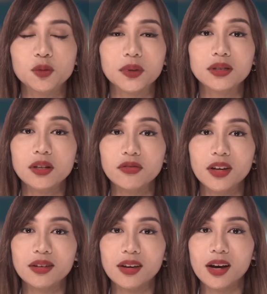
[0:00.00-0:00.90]

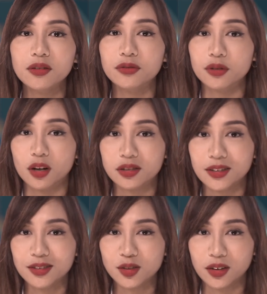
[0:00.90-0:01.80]
Pacific at Frost
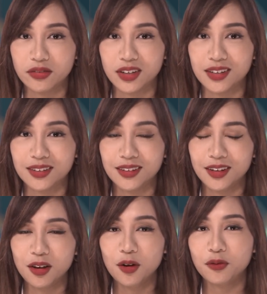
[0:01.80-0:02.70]
& Sullivan.
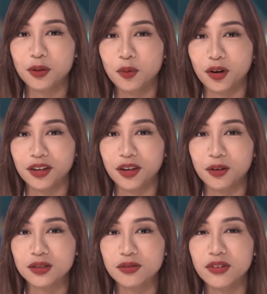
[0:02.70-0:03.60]
For more
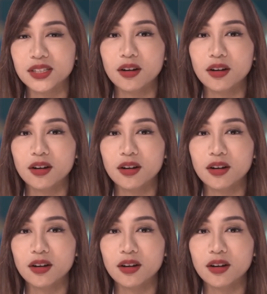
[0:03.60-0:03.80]
news, visit